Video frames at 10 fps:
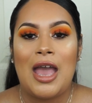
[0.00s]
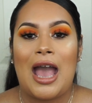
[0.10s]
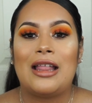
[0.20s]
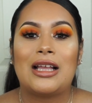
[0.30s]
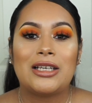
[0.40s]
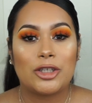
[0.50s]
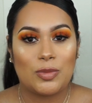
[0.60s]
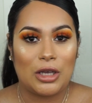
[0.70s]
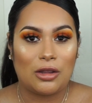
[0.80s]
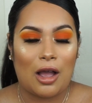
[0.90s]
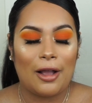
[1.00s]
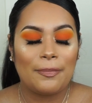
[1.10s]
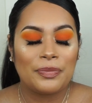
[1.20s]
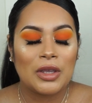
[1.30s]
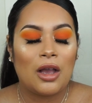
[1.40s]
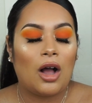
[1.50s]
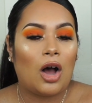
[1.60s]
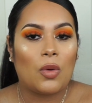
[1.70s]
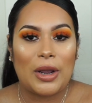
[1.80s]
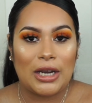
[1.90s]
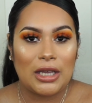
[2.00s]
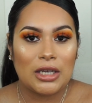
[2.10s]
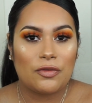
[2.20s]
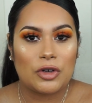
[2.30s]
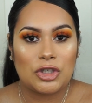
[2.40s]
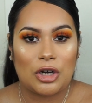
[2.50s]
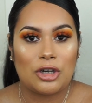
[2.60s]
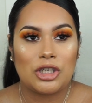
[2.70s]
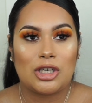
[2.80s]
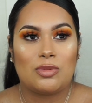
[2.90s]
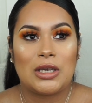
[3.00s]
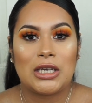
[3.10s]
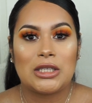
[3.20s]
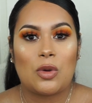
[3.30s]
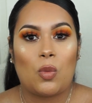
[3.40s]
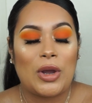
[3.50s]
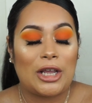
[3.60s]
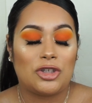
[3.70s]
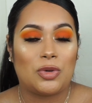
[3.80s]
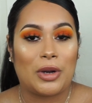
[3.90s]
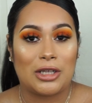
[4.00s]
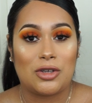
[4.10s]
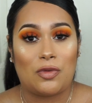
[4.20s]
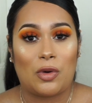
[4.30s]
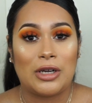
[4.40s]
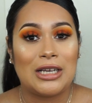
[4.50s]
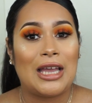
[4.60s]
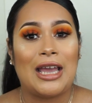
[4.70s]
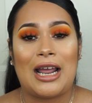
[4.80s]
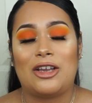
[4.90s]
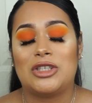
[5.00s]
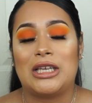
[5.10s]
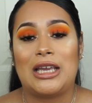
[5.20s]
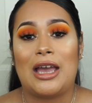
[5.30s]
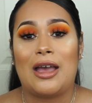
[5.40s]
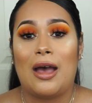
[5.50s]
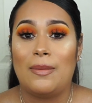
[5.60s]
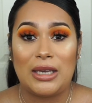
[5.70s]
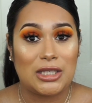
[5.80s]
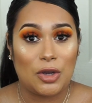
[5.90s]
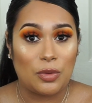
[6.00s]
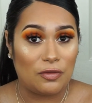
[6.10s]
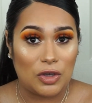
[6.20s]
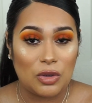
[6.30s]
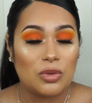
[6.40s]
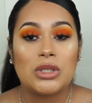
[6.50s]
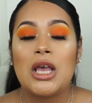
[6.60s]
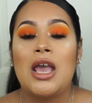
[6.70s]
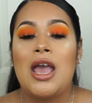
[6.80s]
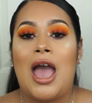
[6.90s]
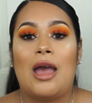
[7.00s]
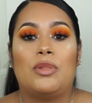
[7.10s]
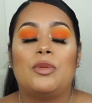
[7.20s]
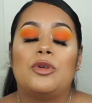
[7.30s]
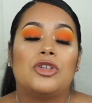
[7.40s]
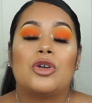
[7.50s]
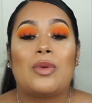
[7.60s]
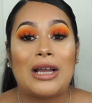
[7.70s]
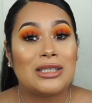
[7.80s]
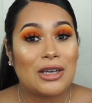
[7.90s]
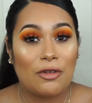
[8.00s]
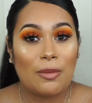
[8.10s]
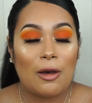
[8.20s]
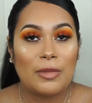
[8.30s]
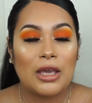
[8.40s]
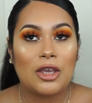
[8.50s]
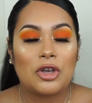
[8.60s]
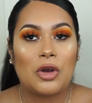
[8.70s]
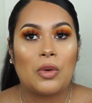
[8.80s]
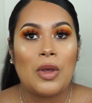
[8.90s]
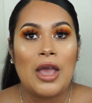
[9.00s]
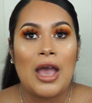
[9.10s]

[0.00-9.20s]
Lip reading: and that tells me a lot already, for starters, just because when I used to work at Sephora and I used to get amazing reviews and people used to write stuff about me, you know,